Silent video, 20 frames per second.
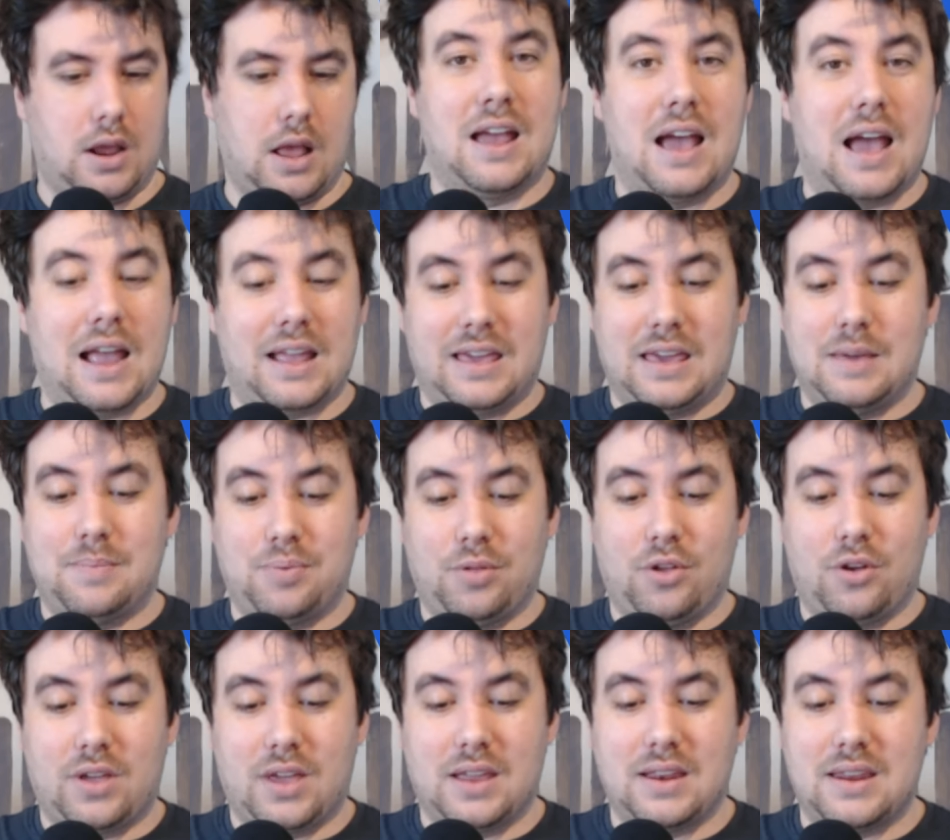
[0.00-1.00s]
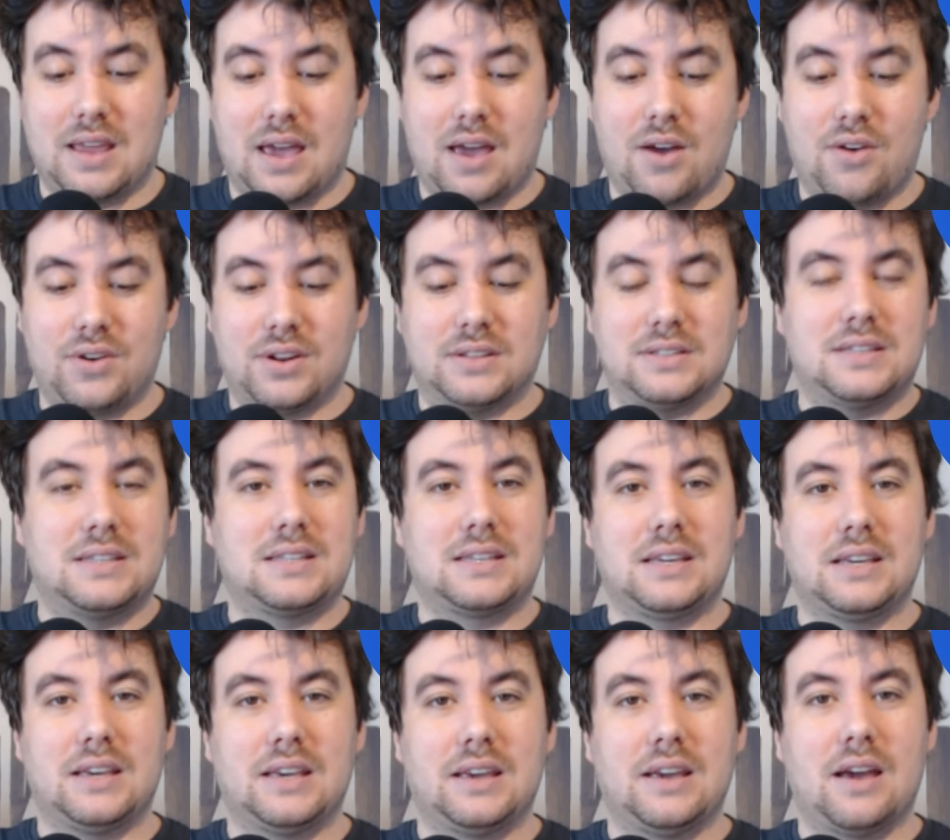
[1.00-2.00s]
I keep looking down and
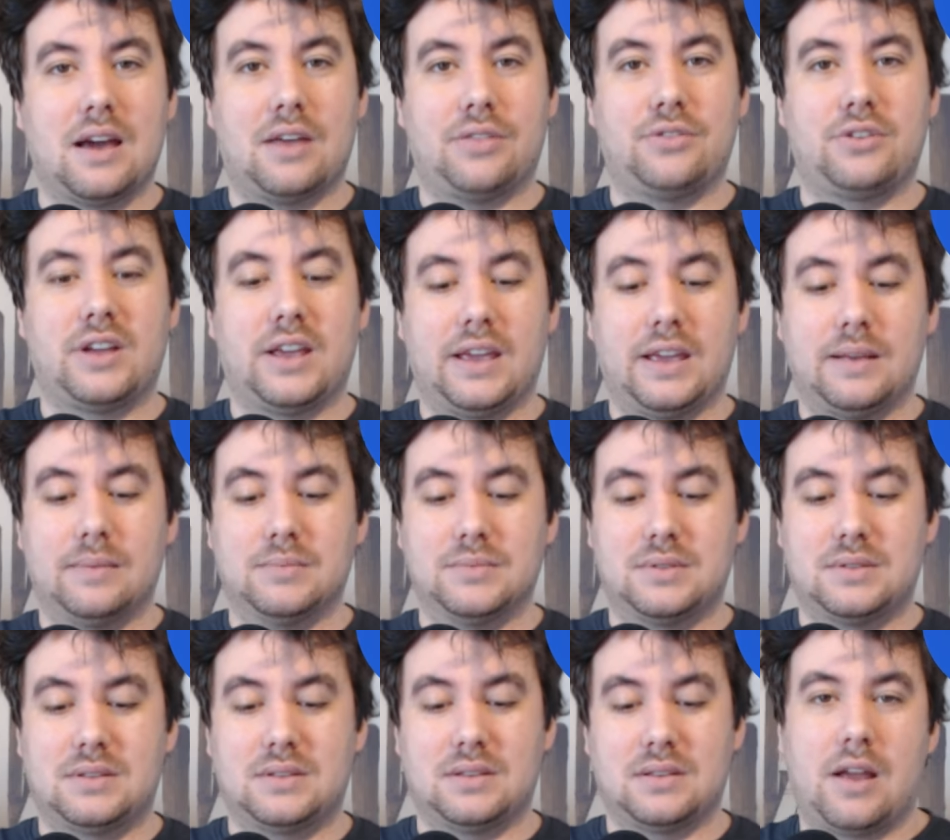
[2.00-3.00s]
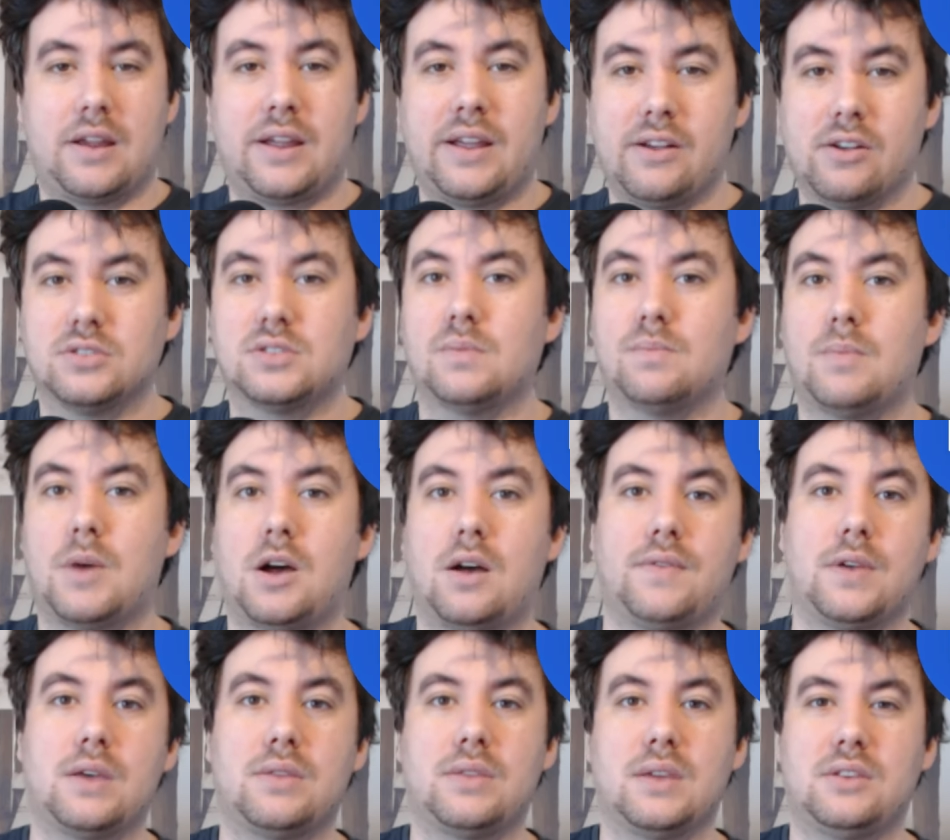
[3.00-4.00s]
seeing other games. Heroes of
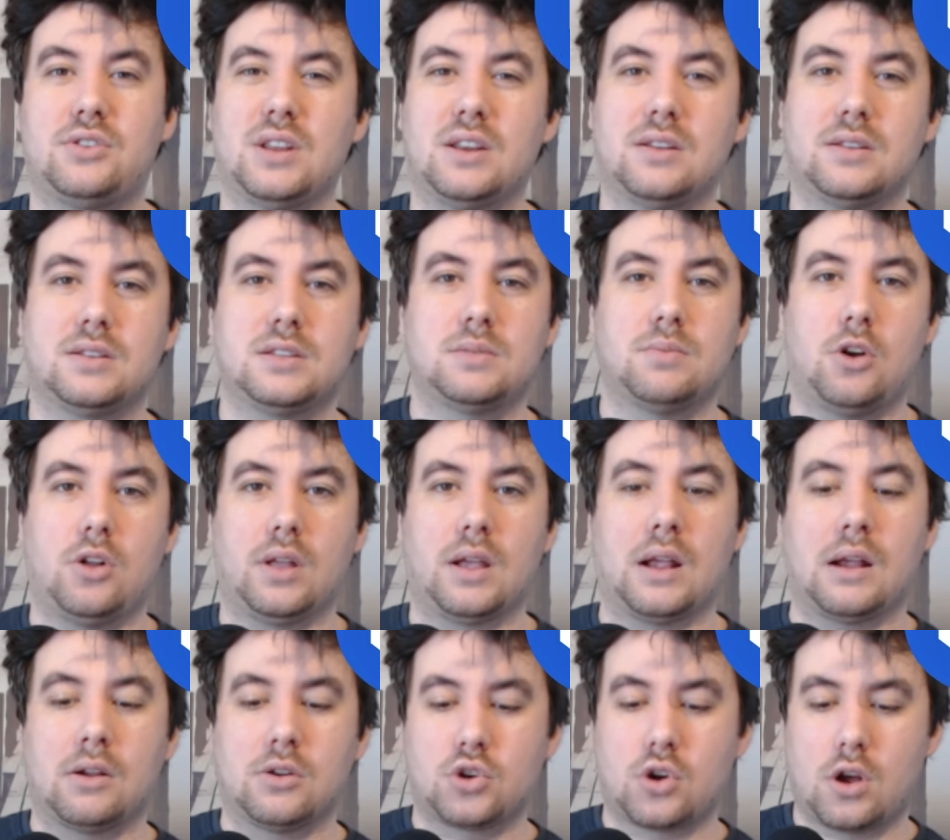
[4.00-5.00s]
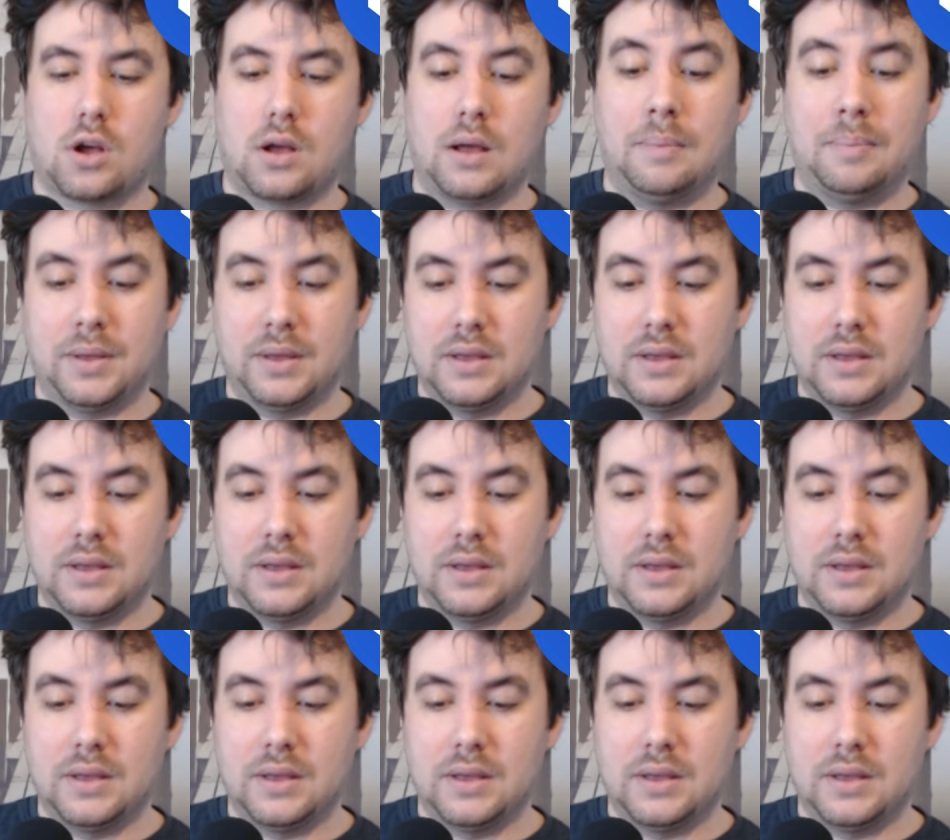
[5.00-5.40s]
Mavia, they did a small airdrop.